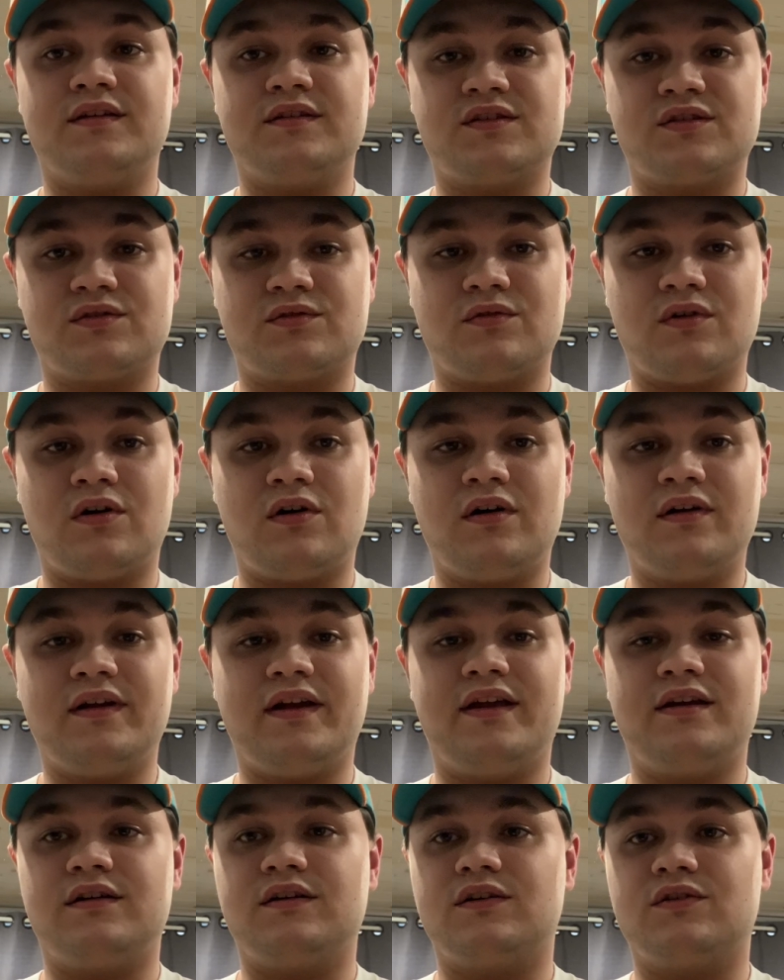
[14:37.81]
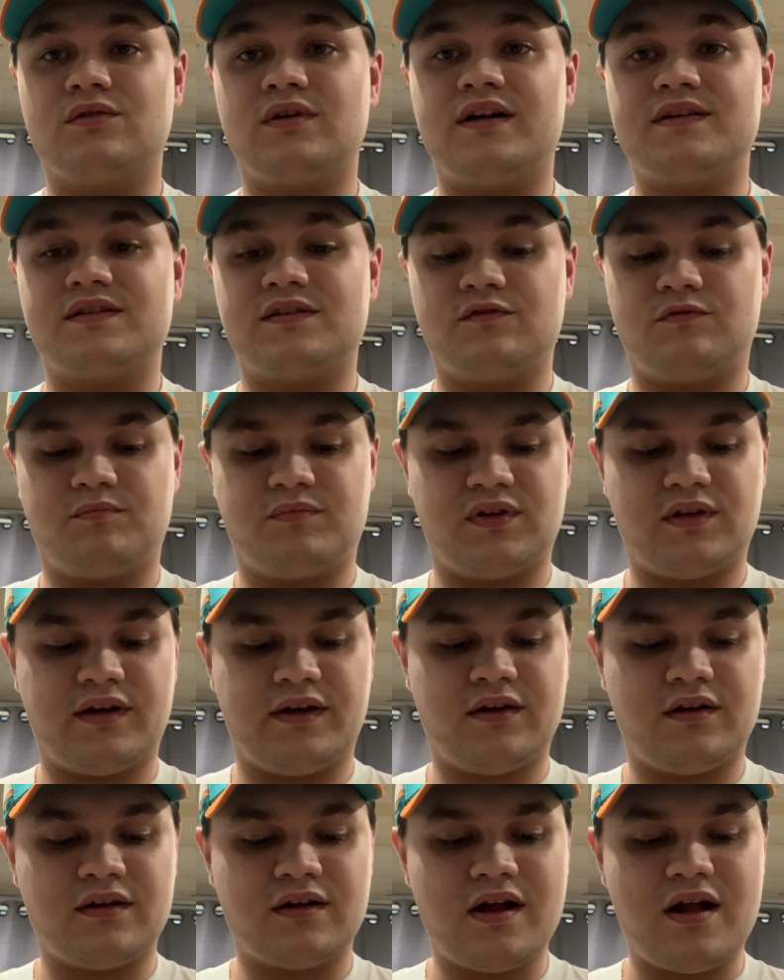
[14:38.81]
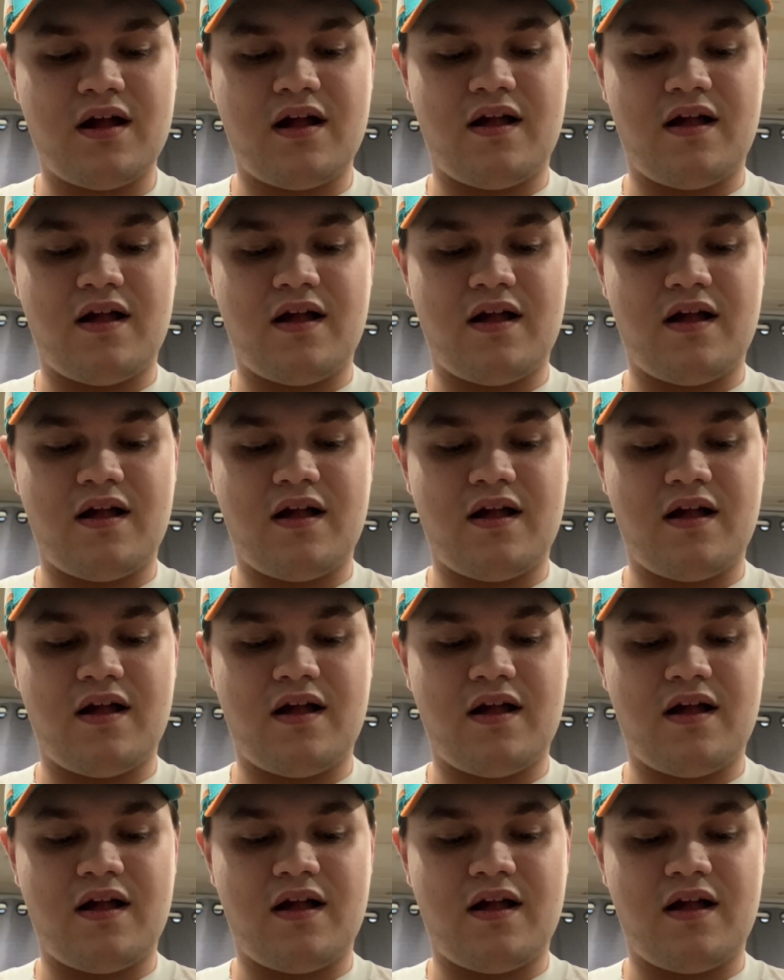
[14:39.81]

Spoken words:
strong, and aggressive player.